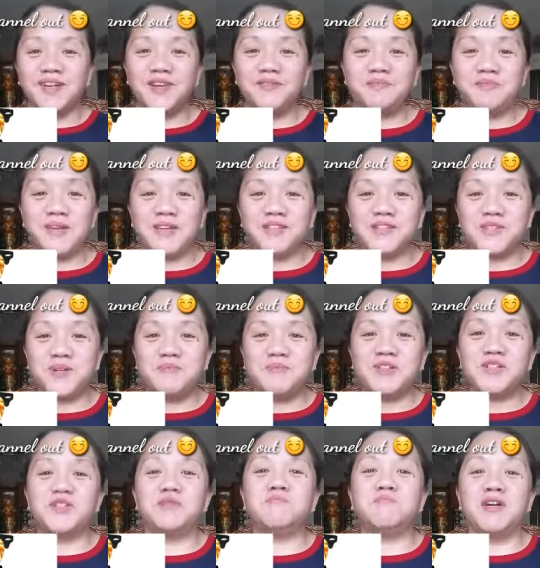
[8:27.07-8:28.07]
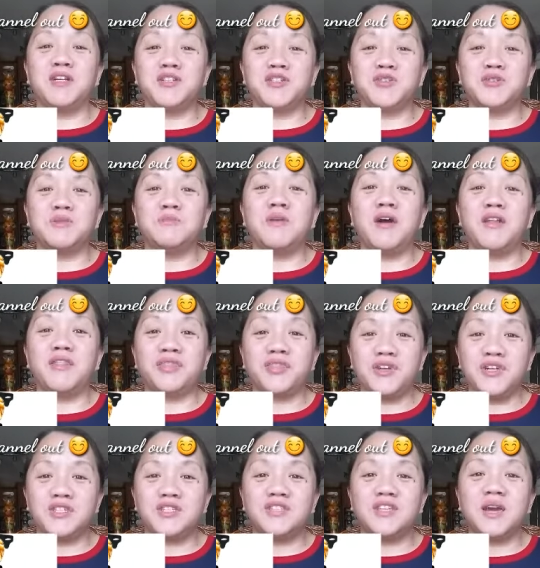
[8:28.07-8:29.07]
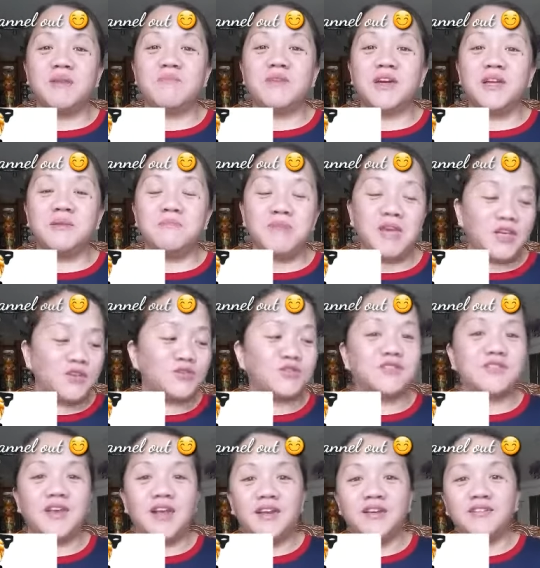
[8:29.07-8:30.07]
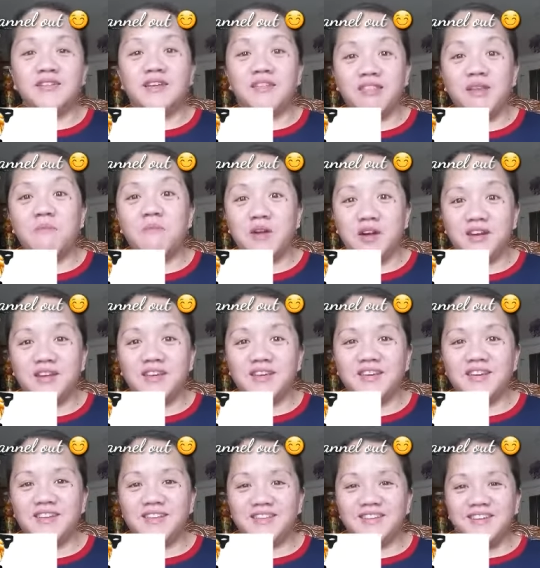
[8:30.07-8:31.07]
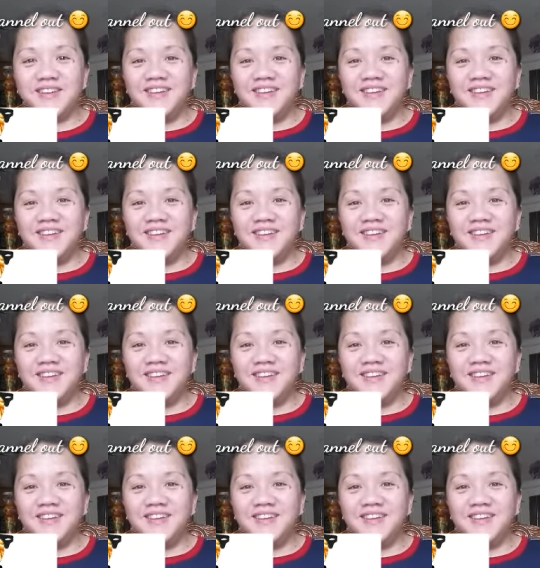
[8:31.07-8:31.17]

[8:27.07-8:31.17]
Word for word: I pick so much mushroom on Thursday, I'm gonna make you sell it in the market.